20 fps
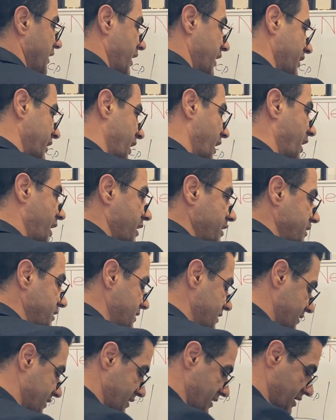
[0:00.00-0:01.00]
On either
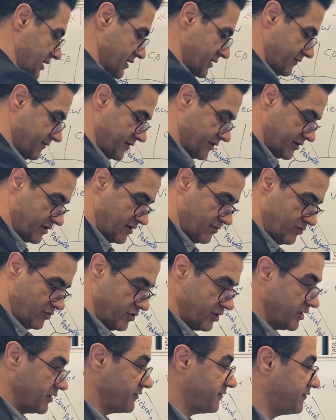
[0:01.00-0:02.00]
side of the
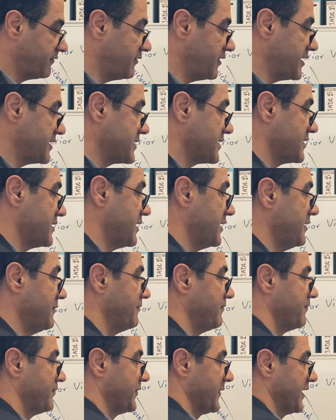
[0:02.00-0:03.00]
rhomboid fossa,
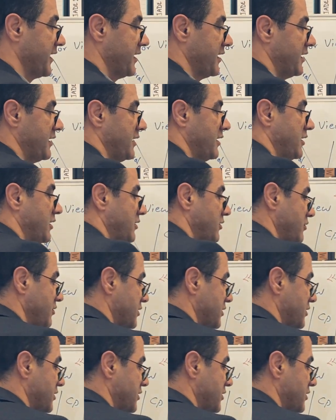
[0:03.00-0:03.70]
you